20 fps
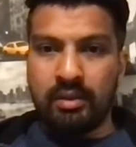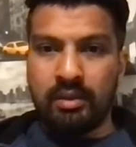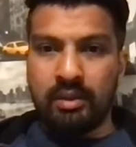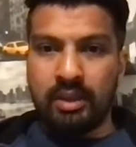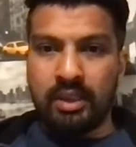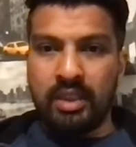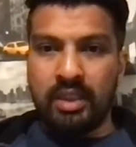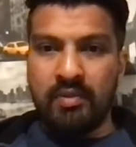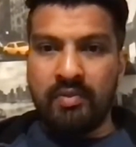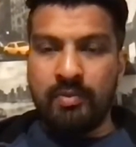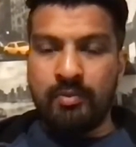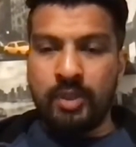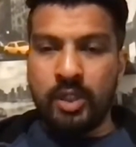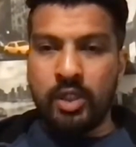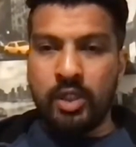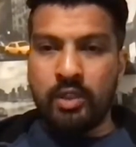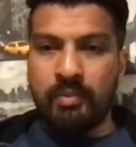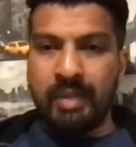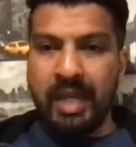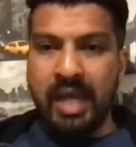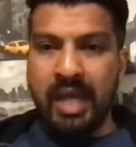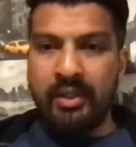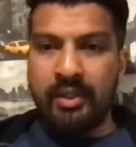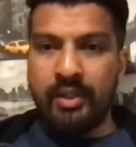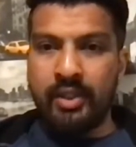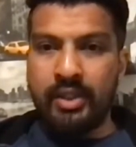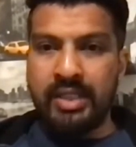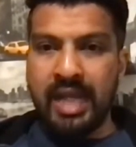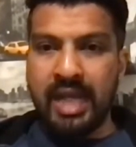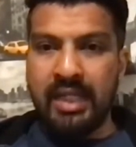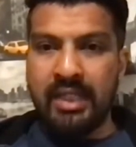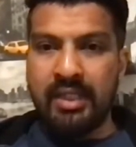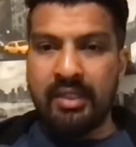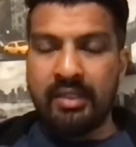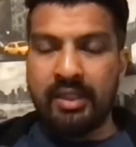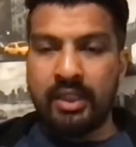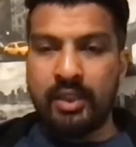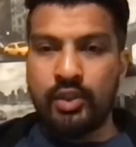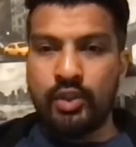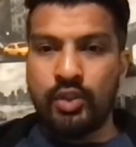In the program, how can you tailor the
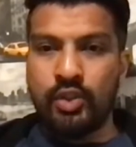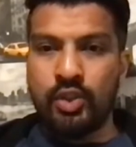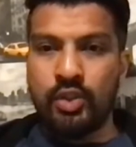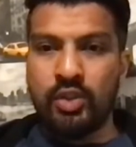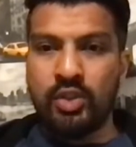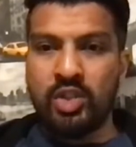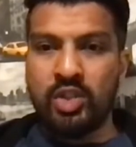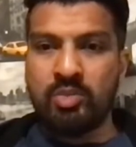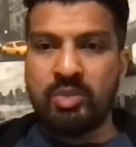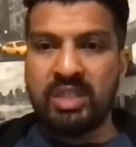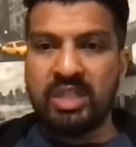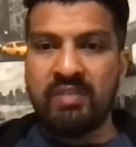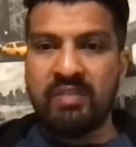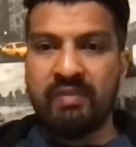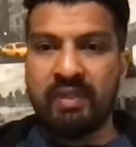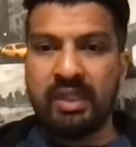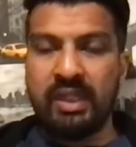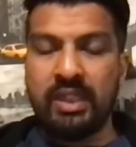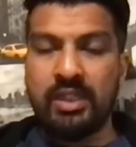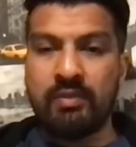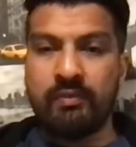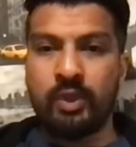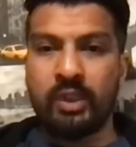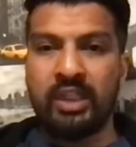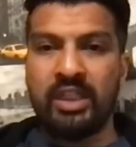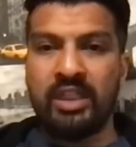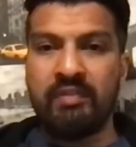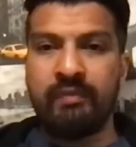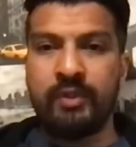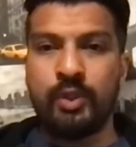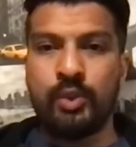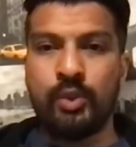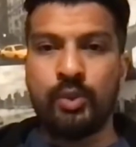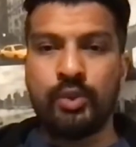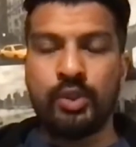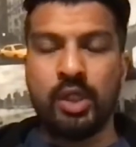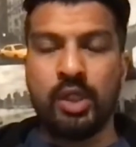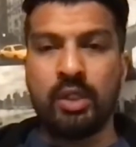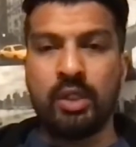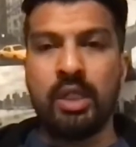things you do to the specific needs of your individual
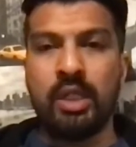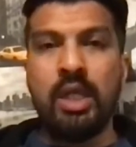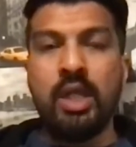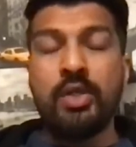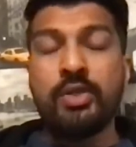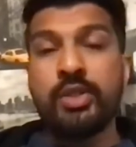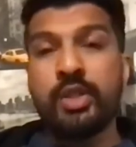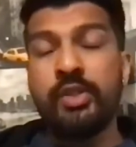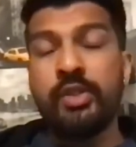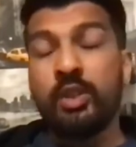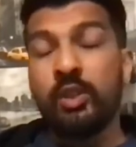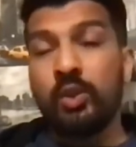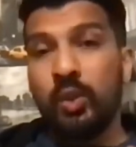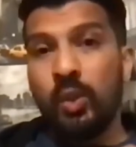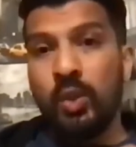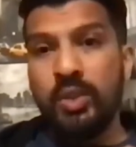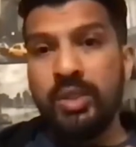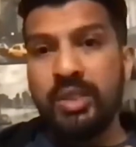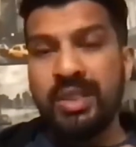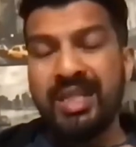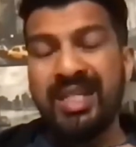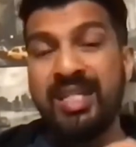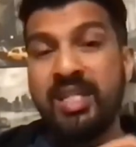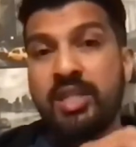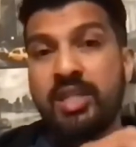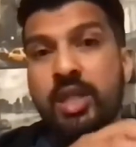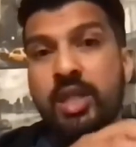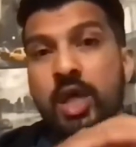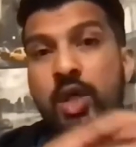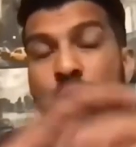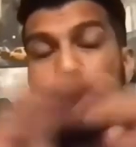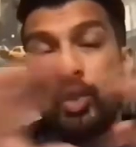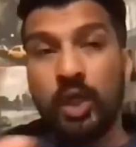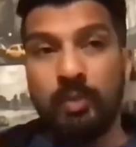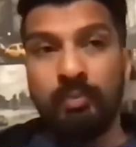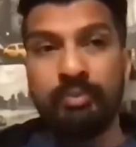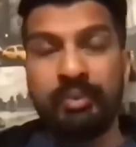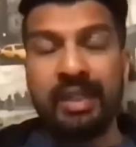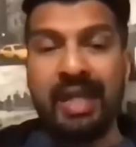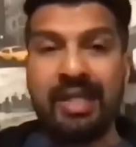dog? So the course is so
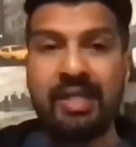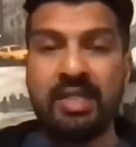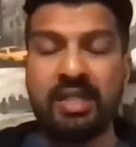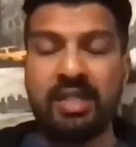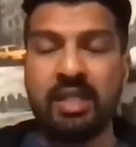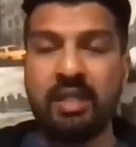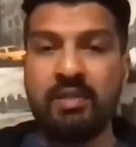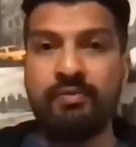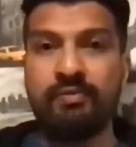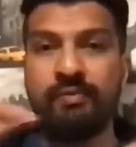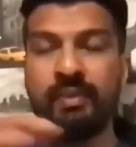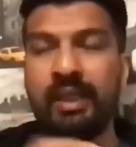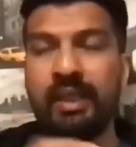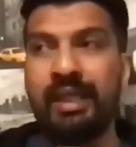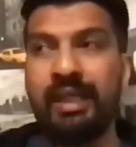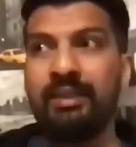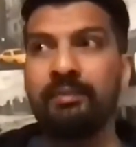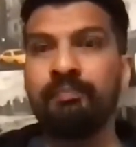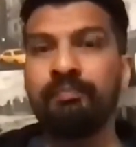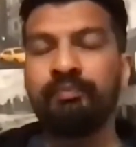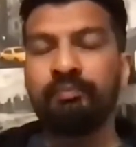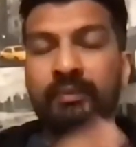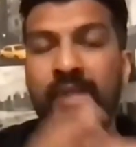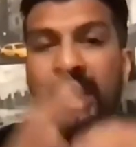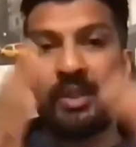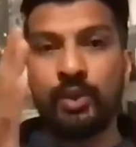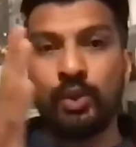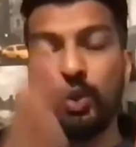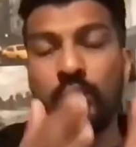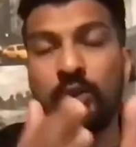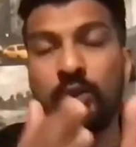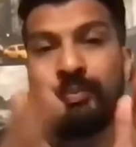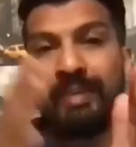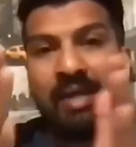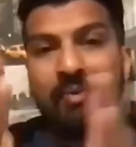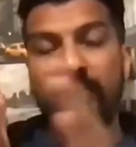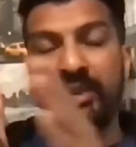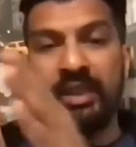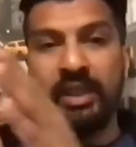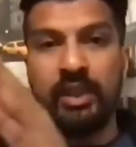comprehensive. I talk
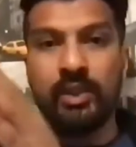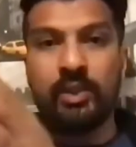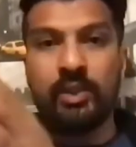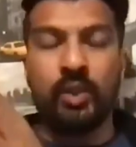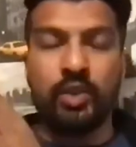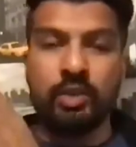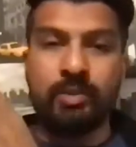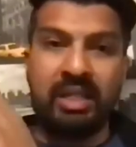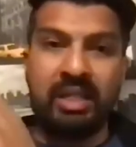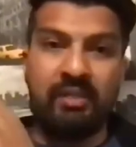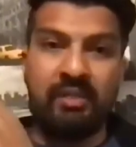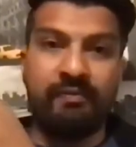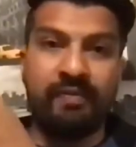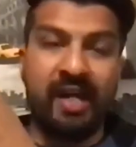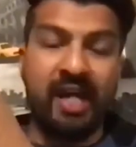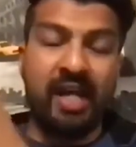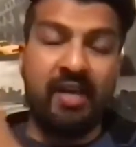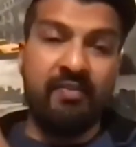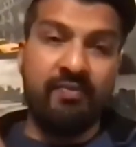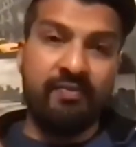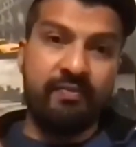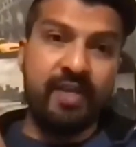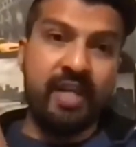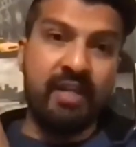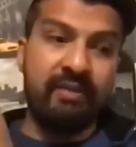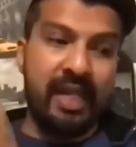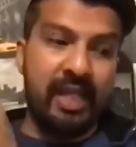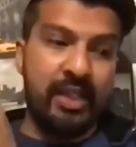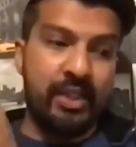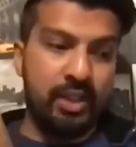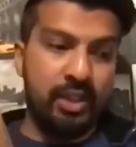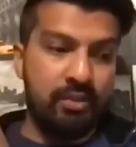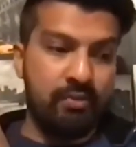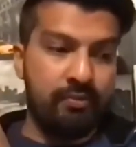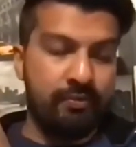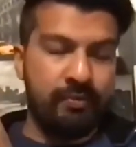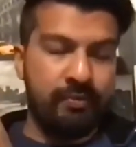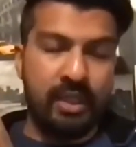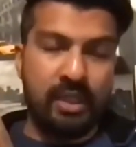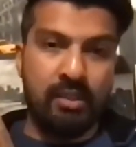about within the course about the 5 variations
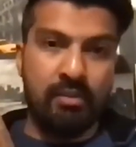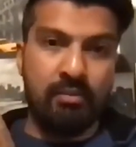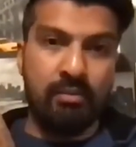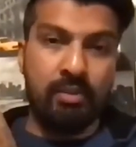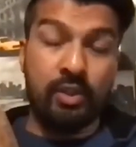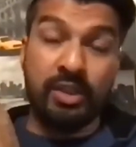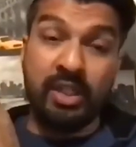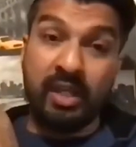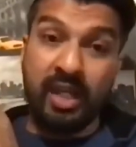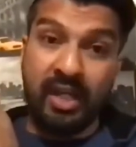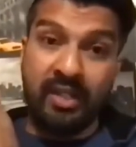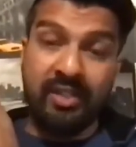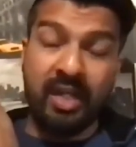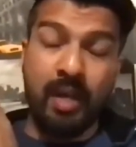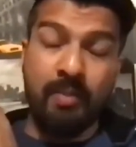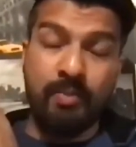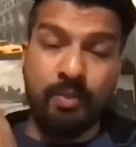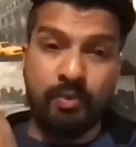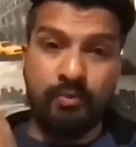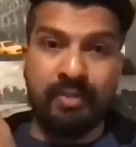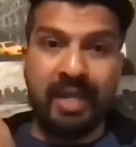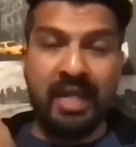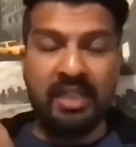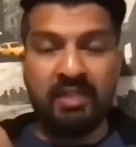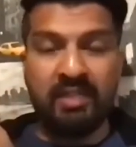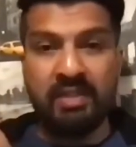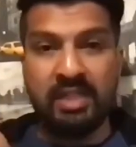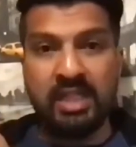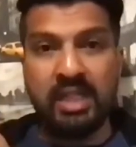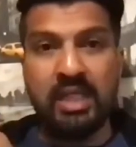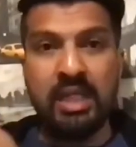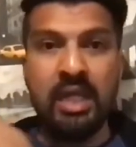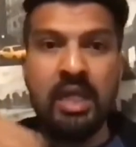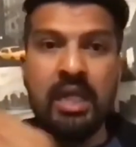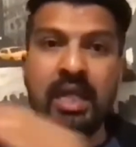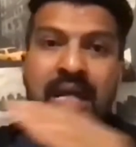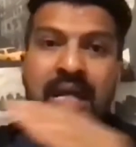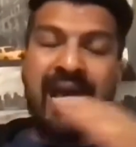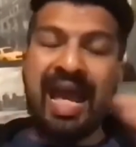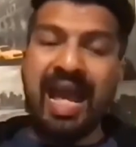of or types of reactivity,
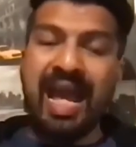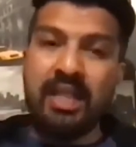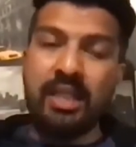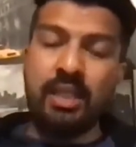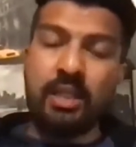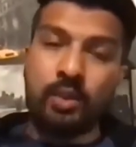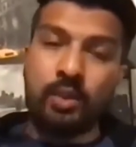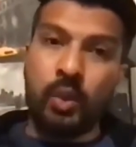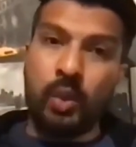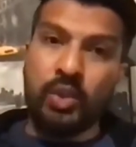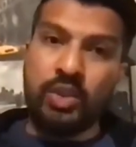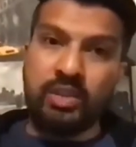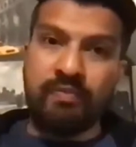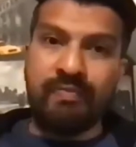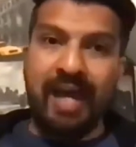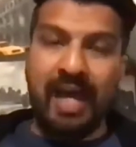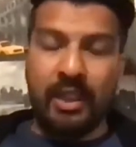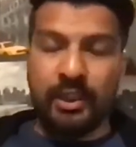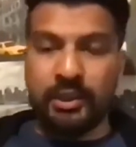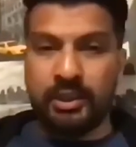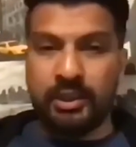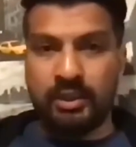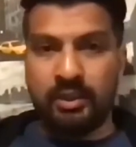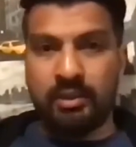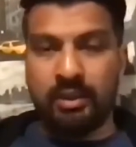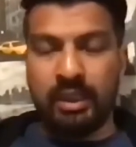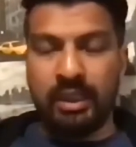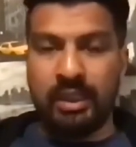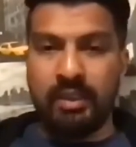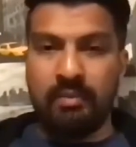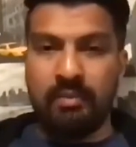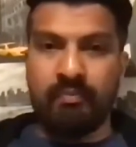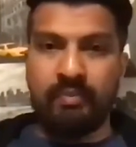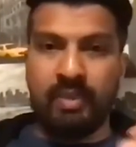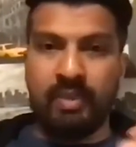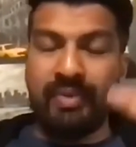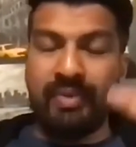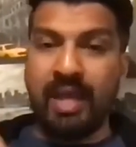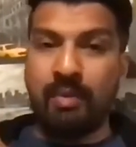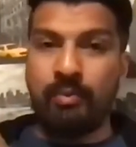and the course of action
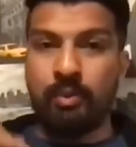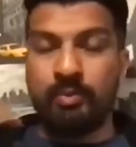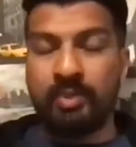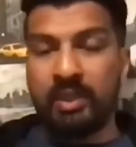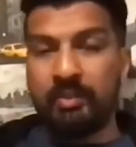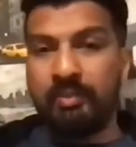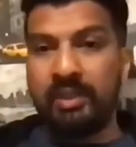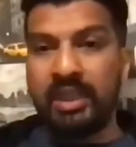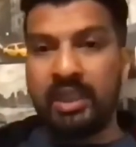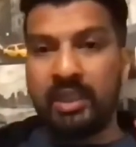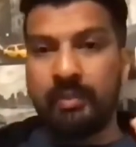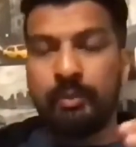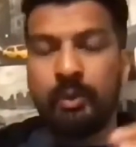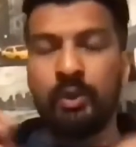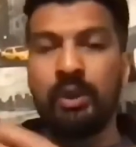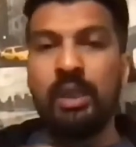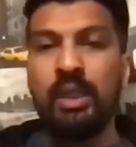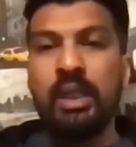that would be applicable.